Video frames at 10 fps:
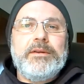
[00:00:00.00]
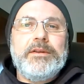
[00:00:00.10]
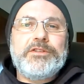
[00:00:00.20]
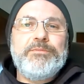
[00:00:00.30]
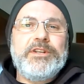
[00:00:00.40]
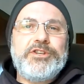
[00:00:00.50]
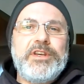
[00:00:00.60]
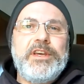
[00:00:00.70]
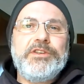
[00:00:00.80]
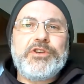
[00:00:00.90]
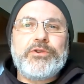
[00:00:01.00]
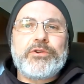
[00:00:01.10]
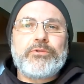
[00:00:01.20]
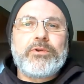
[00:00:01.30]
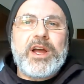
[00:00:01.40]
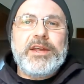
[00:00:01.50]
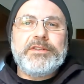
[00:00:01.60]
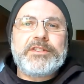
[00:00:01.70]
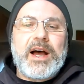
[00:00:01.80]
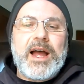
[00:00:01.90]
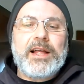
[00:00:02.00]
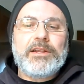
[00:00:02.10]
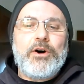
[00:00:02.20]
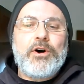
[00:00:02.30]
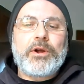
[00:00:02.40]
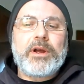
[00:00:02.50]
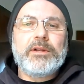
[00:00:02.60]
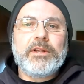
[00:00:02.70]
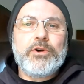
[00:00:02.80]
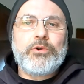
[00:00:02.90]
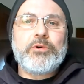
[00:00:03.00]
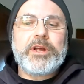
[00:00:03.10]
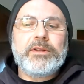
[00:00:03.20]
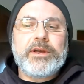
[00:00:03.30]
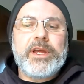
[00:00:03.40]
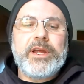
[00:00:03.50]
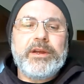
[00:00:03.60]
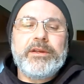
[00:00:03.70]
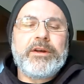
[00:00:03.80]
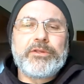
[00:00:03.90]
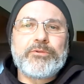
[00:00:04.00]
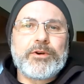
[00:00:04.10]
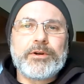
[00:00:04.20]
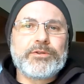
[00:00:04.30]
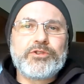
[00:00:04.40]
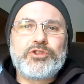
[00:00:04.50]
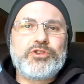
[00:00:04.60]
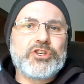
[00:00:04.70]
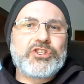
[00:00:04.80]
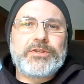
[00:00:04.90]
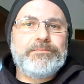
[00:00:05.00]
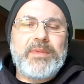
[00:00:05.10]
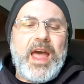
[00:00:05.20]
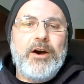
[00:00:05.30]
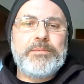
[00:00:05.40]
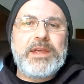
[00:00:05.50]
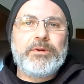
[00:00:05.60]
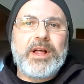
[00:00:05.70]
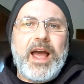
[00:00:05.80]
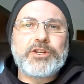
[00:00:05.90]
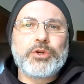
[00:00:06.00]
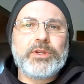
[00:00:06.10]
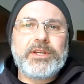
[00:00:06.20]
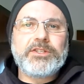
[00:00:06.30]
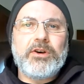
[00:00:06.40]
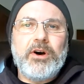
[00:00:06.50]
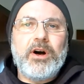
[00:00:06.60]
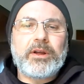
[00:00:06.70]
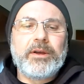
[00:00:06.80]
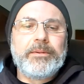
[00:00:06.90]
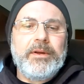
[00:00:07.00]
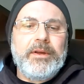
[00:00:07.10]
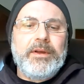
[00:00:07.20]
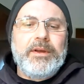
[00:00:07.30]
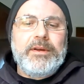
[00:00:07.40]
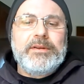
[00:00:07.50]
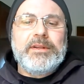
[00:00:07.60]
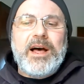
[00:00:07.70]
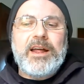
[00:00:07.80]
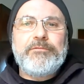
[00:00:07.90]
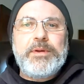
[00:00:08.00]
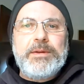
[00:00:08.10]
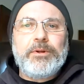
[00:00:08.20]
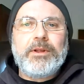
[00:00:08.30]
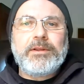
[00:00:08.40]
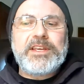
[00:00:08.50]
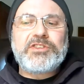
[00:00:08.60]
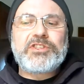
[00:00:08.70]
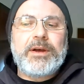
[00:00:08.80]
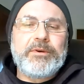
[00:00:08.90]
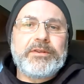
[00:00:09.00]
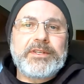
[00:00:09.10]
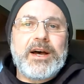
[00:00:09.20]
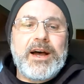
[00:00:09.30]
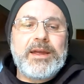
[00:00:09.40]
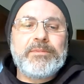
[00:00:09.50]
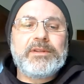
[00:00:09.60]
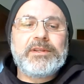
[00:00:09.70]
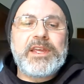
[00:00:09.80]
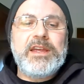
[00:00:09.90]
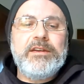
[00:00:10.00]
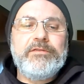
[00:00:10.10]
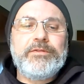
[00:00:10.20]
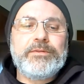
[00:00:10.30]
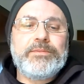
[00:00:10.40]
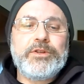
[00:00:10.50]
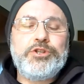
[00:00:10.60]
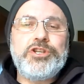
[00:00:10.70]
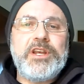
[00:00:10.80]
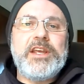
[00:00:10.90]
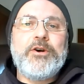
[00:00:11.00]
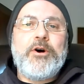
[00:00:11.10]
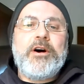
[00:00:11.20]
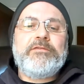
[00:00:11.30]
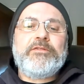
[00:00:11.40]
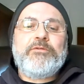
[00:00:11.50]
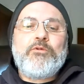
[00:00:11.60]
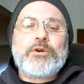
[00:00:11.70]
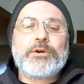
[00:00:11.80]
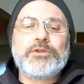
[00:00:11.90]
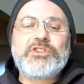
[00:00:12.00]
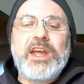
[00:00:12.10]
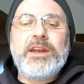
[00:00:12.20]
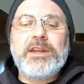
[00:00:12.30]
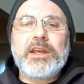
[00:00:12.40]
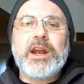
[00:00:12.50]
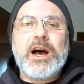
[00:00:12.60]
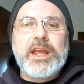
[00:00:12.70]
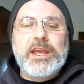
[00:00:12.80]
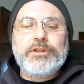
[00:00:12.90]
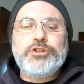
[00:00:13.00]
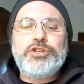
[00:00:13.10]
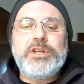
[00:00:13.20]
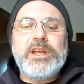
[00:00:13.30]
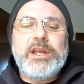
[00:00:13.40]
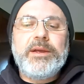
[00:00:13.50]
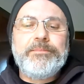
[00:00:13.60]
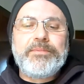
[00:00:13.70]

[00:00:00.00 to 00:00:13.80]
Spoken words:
It's much easier to write dialogue colloquially, in other words, just how people actually talk. A lot of people, at least some of the time, leave the G off of words ending in ing.